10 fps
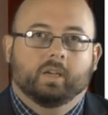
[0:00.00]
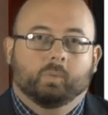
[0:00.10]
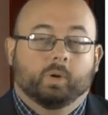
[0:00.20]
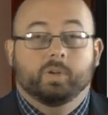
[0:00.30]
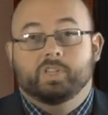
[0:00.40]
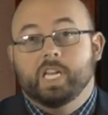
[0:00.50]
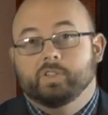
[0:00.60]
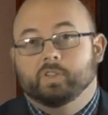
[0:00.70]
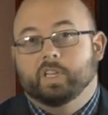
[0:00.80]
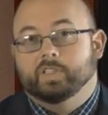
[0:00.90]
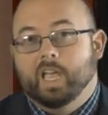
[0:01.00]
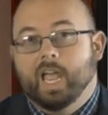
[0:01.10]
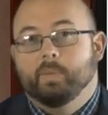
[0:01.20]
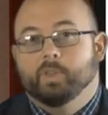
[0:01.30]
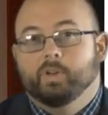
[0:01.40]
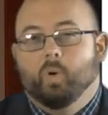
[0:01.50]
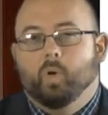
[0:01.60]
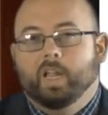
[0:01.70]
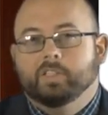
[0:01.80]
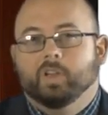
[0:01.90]
Well, when Jesus says, I am the
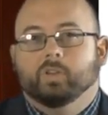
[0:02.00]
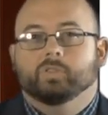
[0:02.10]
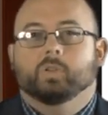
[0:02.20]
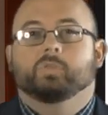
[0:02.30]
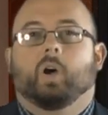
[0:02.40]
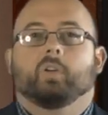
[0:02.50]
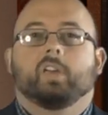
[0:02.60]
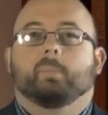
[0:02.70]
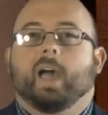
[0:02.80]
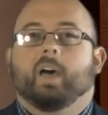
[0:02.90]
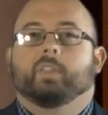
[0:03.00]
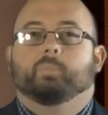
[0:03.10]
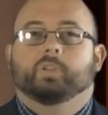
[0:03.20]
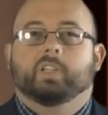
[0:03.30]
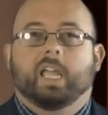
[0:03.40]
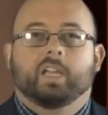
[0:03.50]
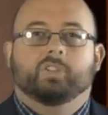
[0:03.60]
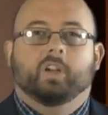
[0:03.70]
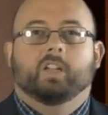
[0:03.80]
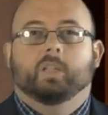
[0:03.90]
door, He's also talking about the
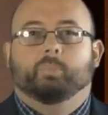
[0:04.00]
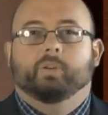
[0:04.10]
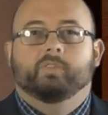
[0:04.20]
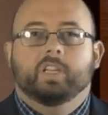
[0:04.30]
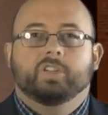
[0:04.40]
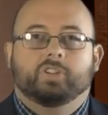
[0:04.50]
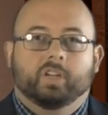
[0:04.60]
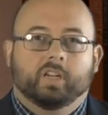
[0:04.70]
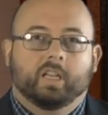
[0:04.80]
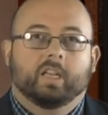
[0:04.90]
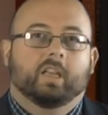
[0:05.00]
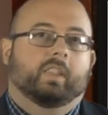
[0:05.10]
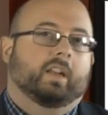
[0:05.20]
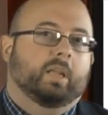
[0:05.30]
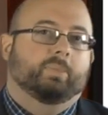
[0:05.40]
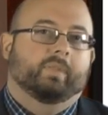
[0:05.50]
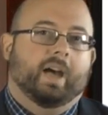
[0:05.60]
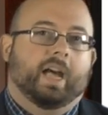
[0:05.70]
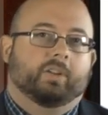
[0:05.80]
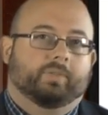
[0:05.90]
protection and the provision that He
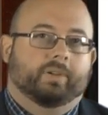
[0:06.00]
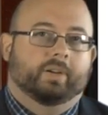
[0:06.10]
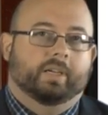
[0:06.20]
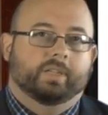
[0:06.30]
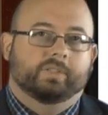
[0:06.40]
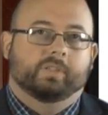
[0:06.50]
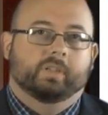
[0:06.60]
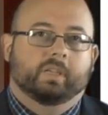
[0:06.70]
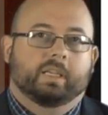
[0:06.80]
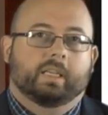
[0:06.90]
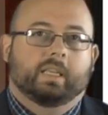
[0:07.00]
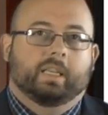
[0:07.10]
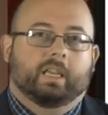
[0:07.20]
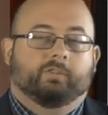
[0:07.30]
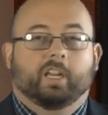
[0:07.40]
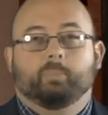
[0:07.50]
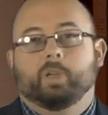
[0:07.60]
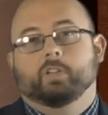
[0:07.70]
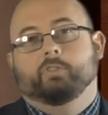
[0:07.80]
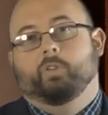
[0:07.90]
provides for us. In
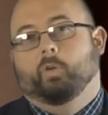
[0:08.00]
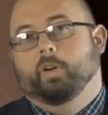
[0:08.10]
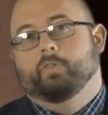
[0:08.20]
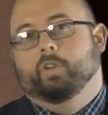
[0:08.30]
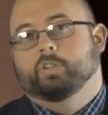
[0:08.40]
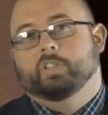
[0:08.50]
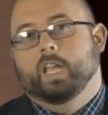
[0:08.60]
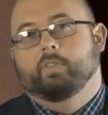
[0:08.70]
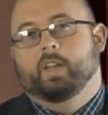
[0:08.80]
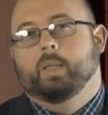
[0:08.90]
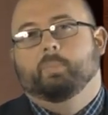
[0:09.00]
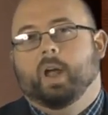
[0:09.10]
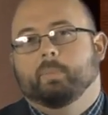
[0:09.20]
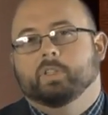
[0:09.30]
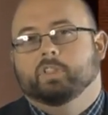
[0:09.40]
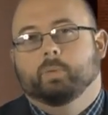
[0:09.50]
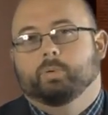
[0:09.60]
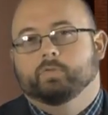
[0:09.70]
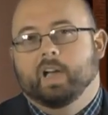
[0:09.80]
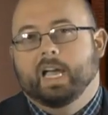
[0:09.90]
Philippians 4 and verse 7, He promised to
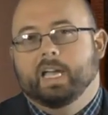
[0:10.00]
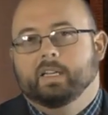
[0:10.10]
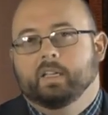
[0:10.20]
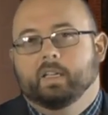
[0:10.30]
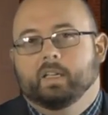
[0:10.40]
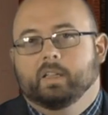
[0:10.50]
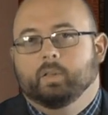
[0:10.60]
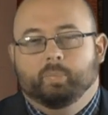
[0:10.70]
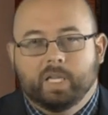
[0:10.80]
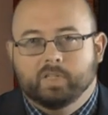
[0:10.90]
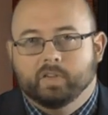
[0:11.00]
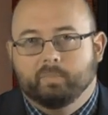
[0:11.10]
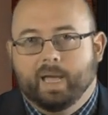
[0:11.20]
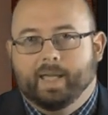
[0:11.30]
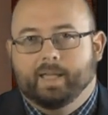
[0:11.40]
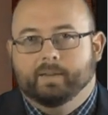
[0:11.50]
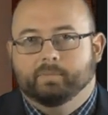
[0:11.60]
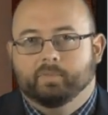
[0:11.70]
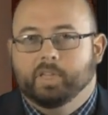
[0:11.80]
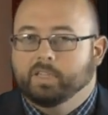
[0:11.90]
provide the peace of mind
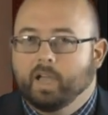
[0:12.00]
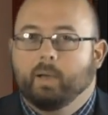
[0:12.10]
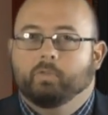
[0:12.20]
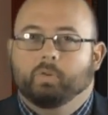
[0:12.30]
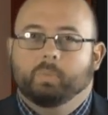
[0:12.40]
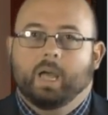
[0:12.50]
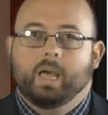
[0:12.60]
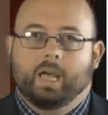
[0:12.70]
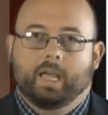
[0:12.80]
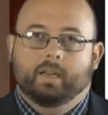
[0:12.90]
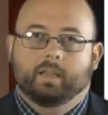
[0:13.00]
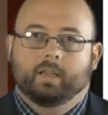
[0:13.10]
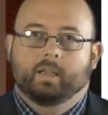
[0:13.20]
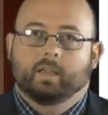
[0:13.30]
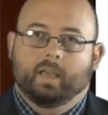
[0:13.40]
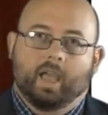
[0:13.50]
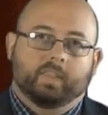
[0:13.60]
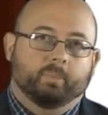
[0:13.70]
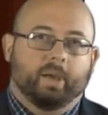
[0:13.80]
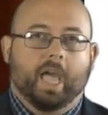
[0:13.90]
that comes from God and
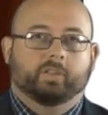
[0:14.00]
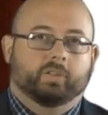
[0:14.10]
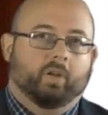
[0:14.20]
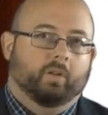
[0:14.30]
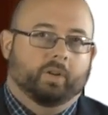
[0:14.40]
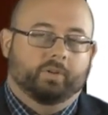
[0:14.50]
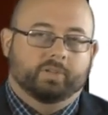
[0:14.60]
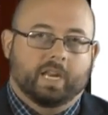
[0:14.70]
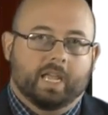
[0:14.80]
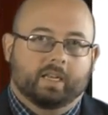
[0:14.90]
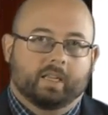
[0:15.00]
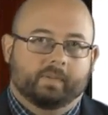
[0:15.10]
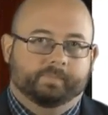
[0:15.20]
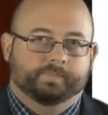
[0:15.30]
that passes all understanding.